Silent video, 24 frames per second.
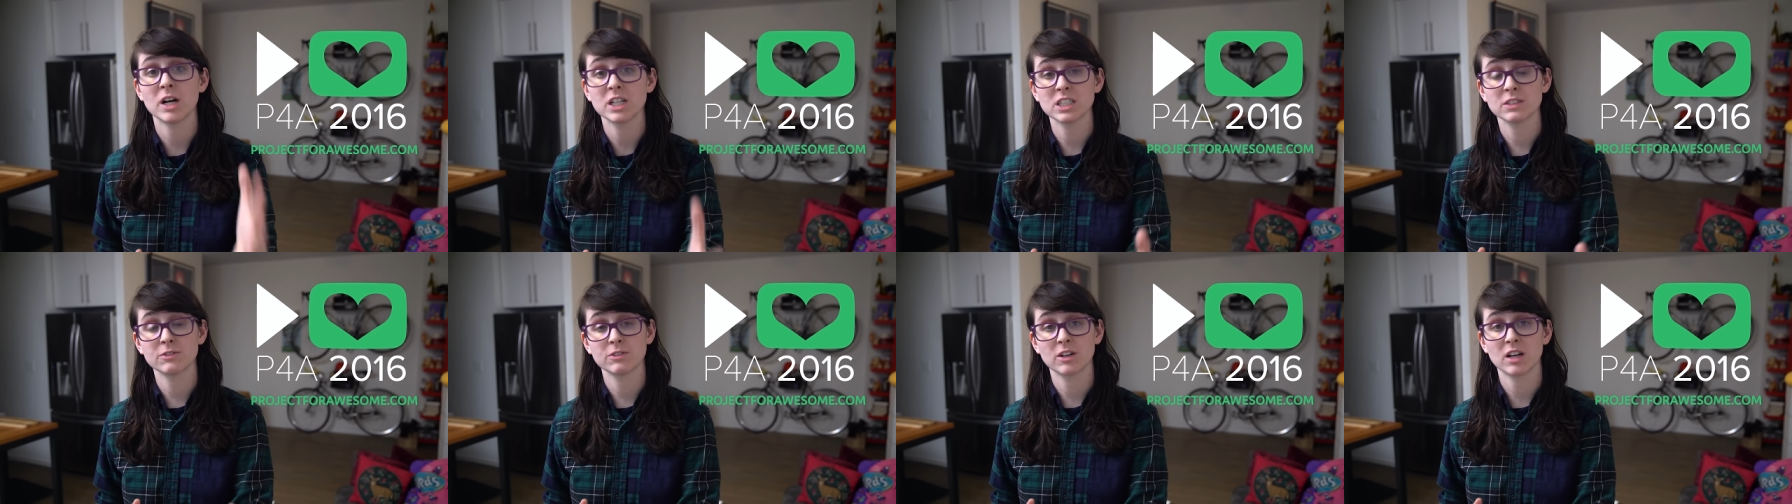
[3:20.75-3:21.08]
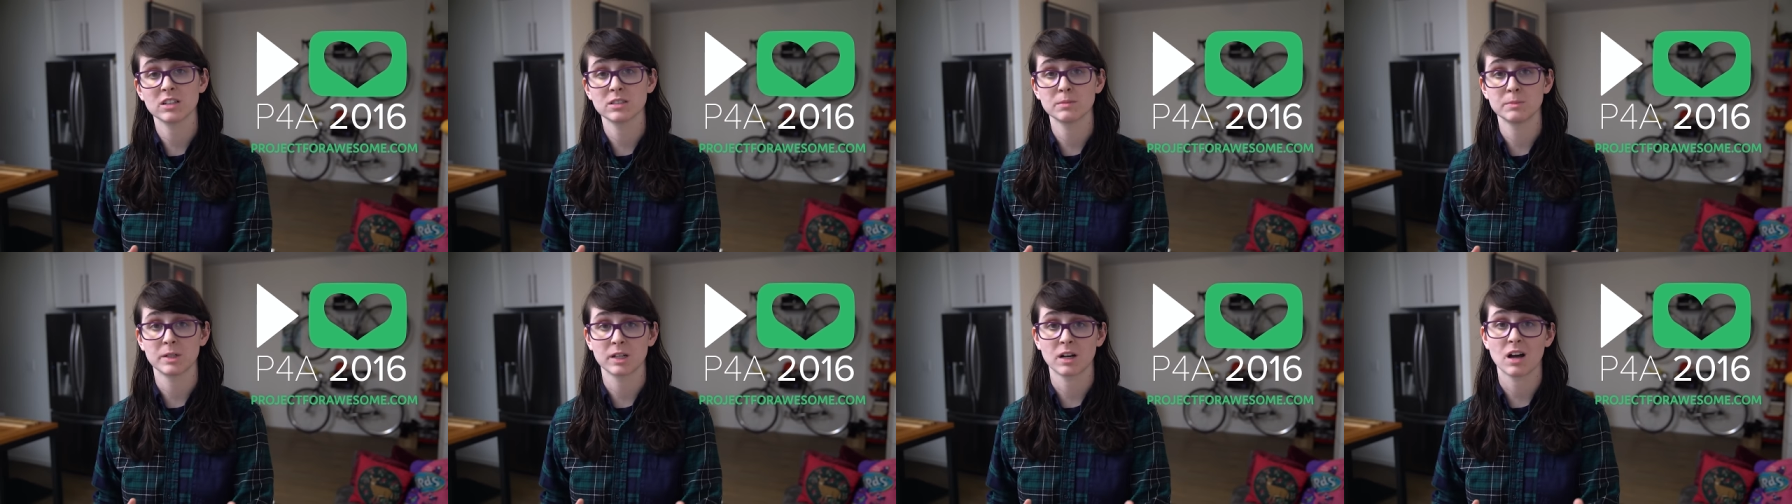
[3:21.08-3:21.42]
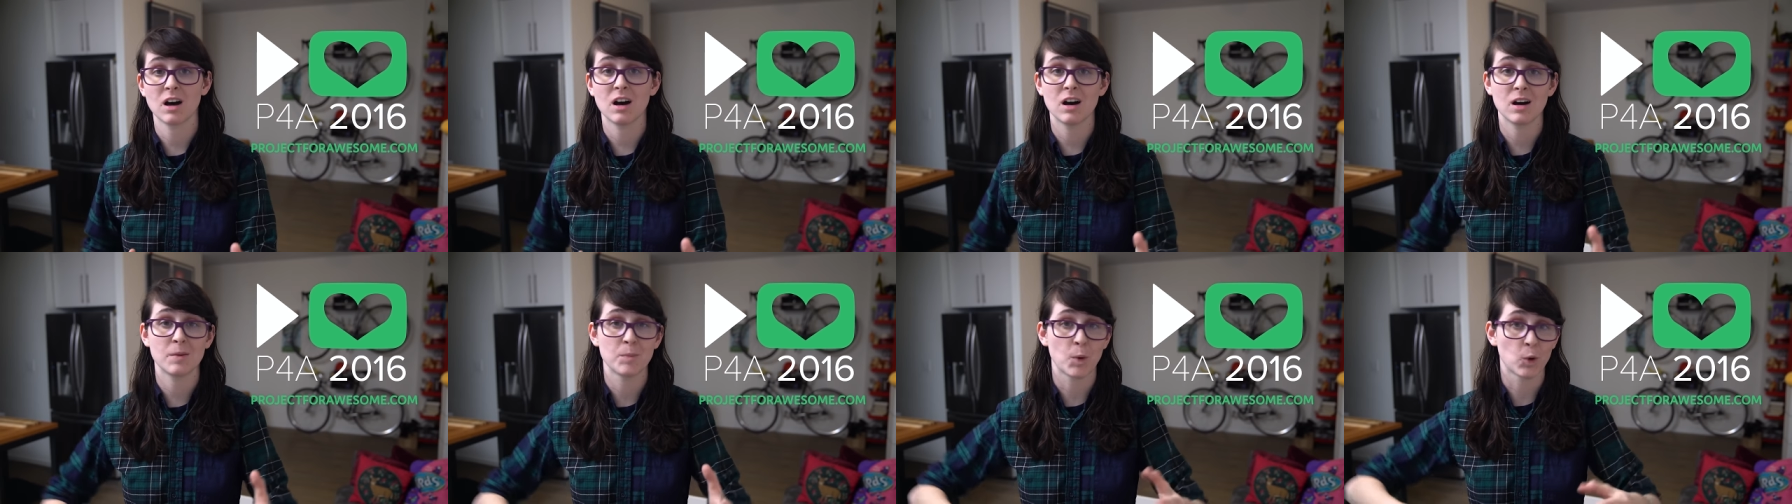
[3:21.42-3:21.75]

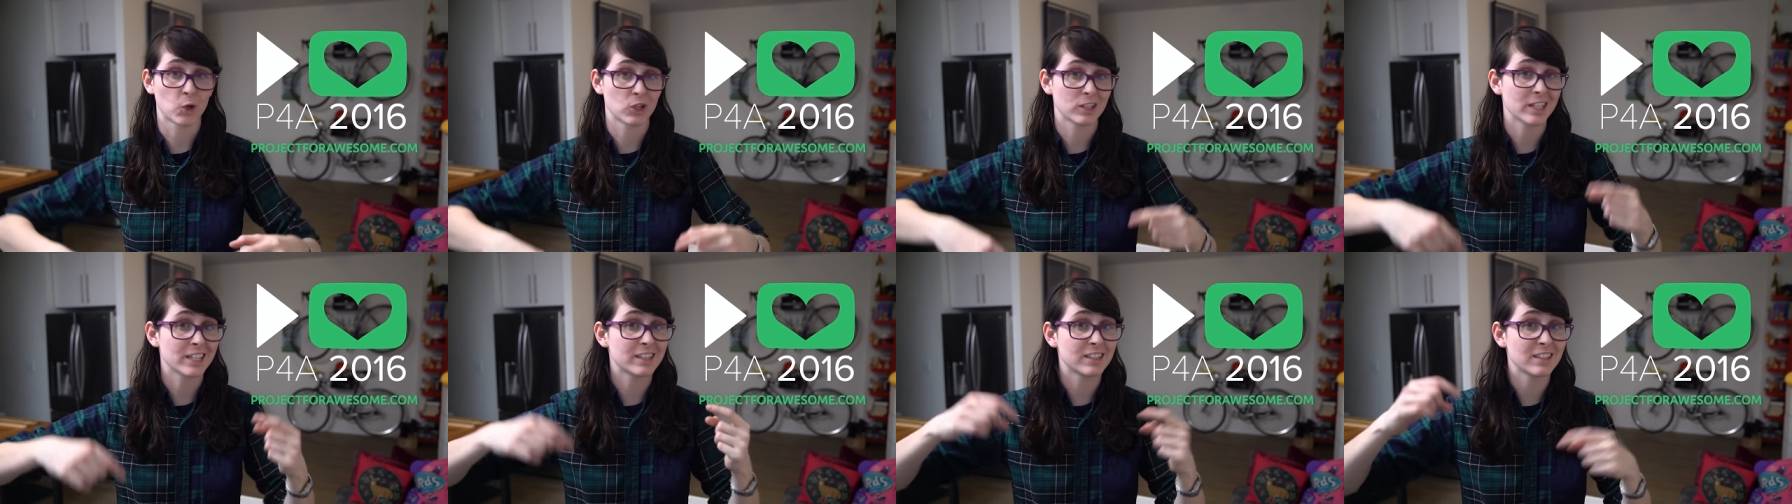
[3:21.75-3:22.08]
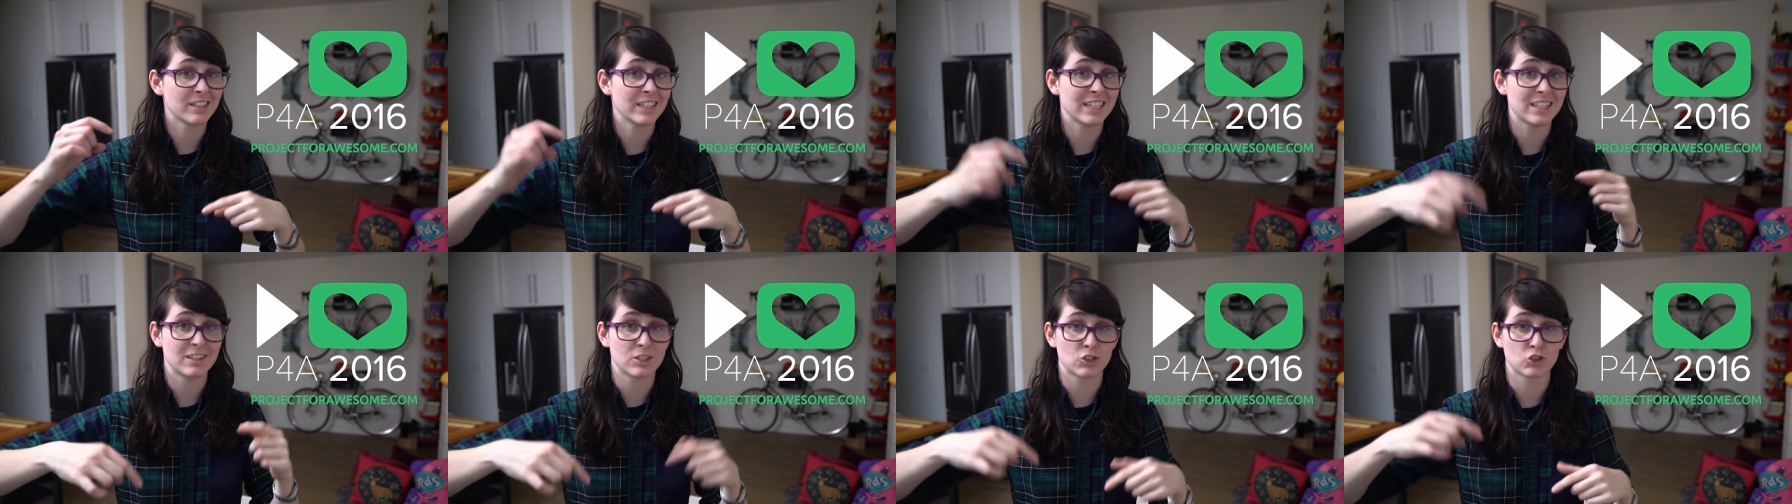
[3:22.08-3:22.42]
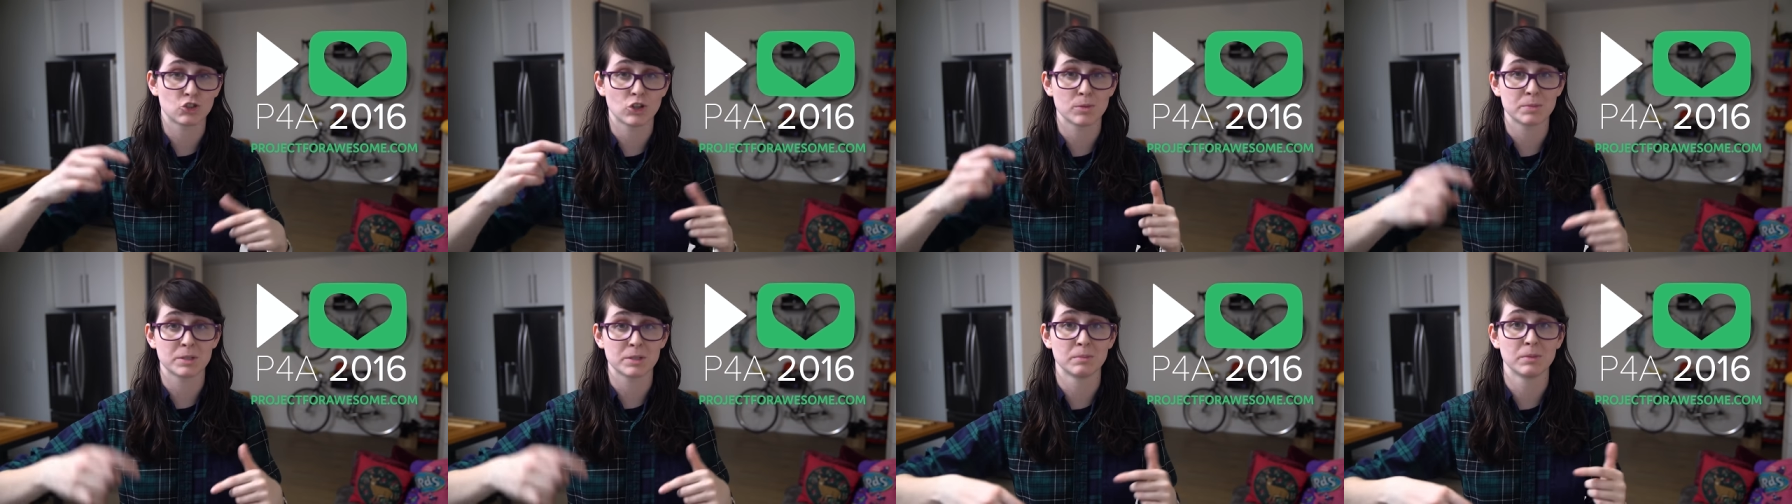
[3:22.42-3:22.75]
projectforawesome.com or click the link in the
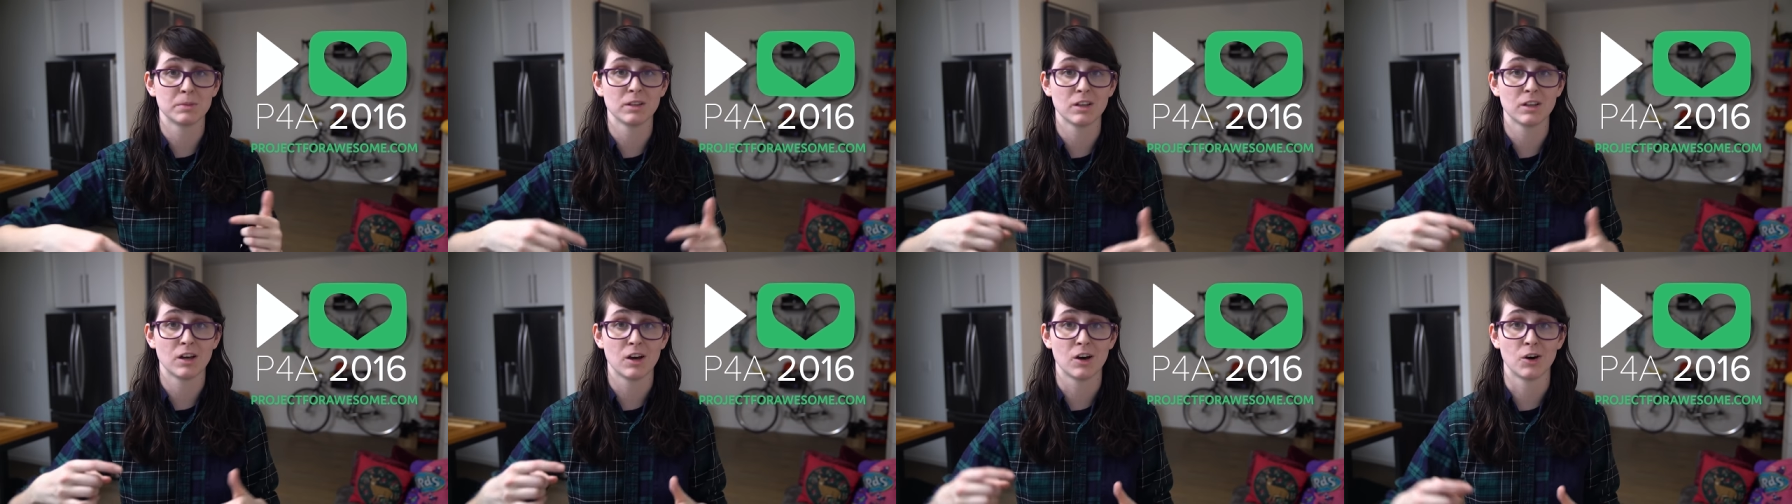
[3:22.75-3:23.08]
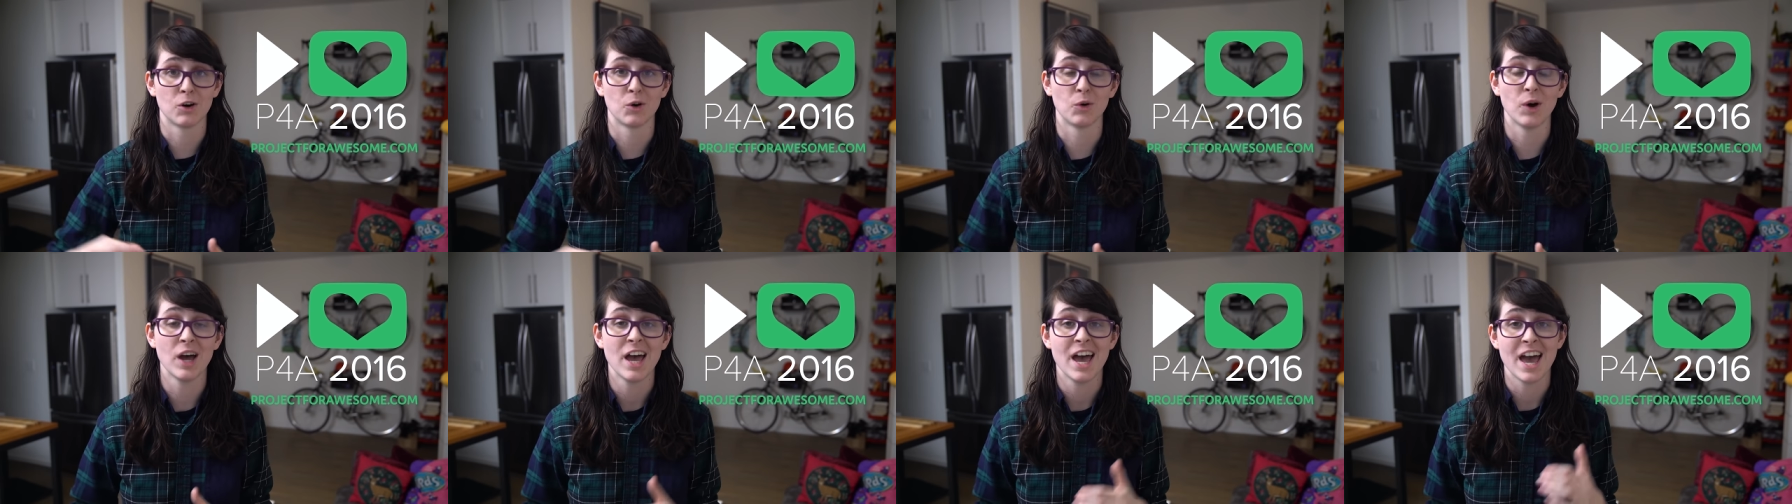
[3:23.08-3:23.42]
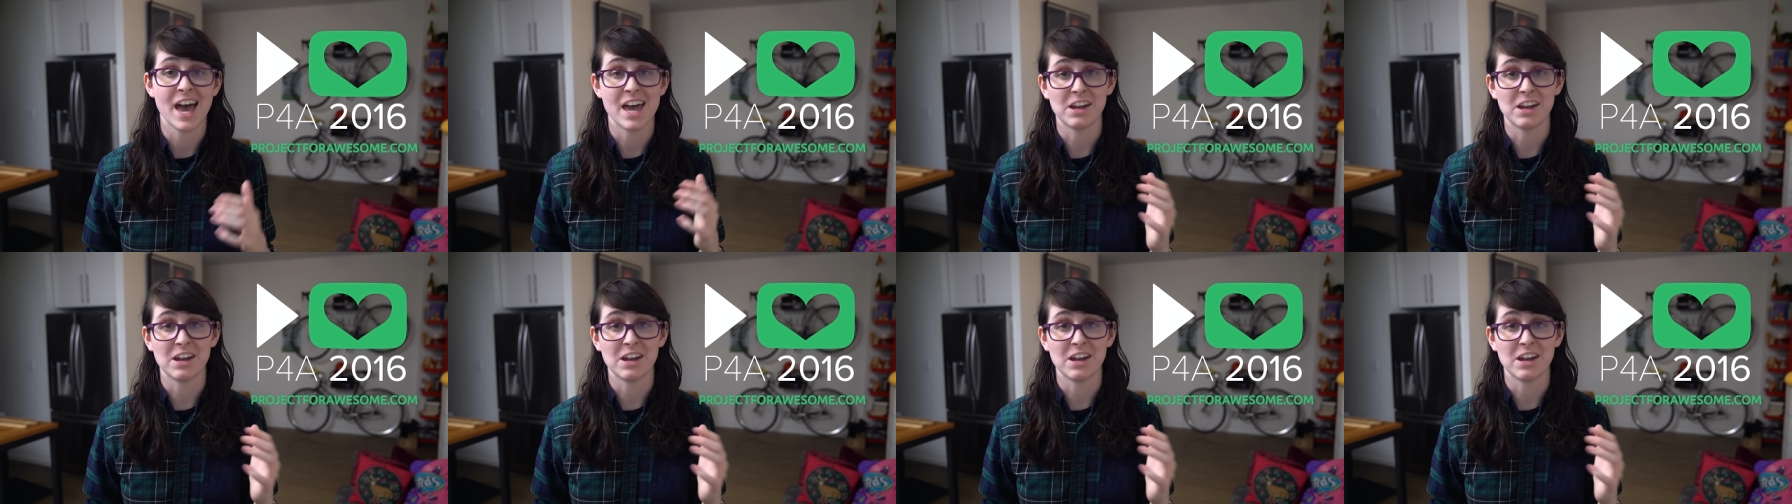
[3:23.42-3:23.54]
description below